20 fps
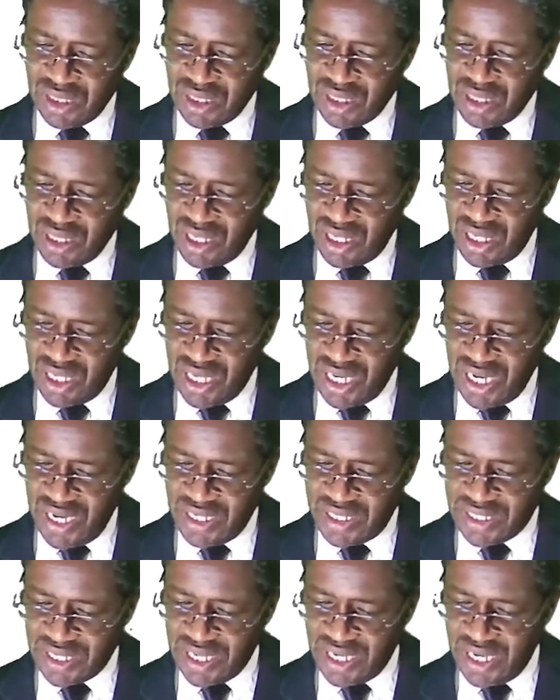
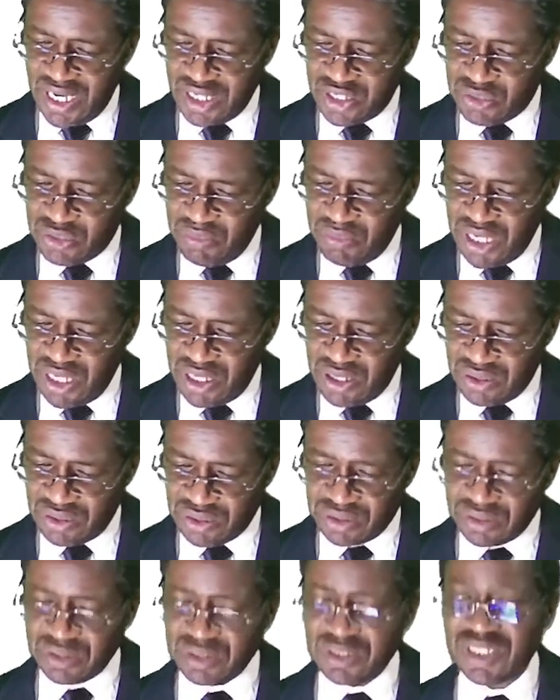388 million.
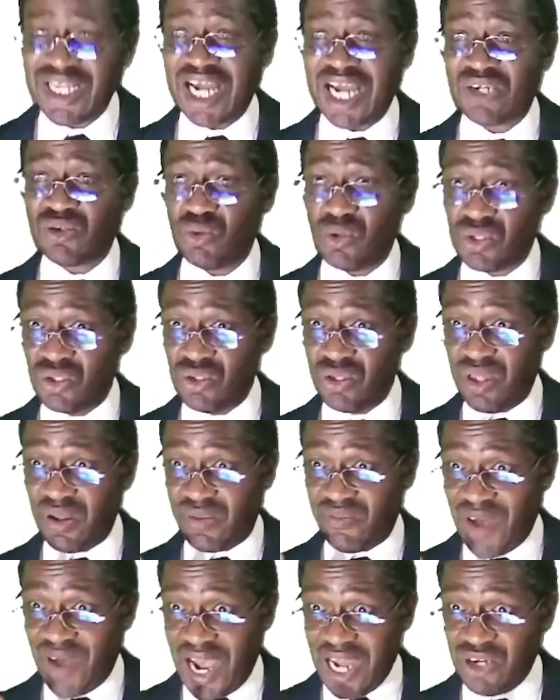That was the
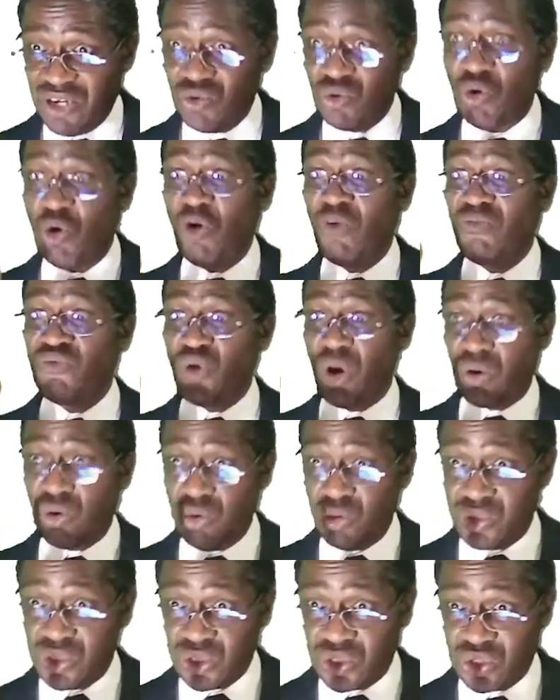value of your
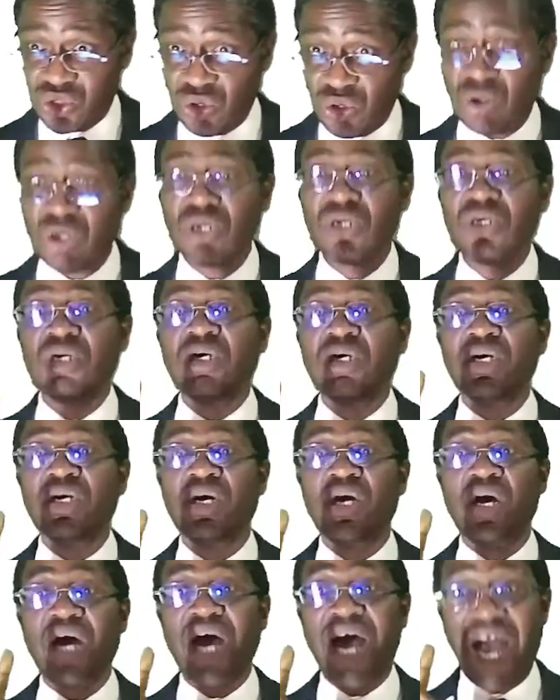closing stock
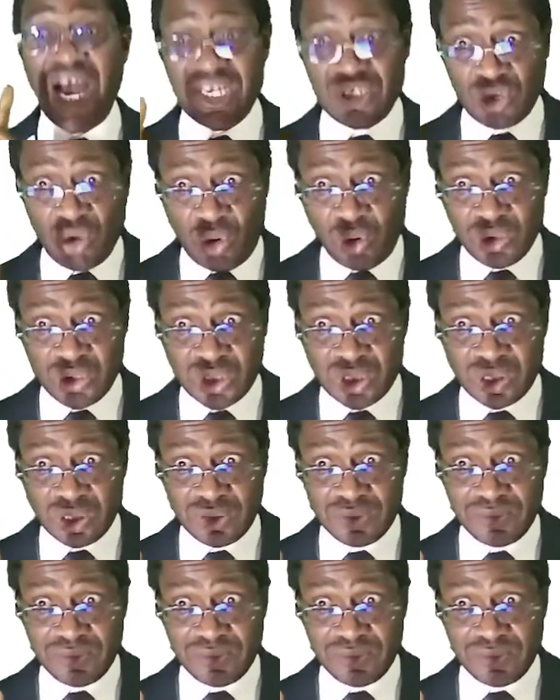at cost.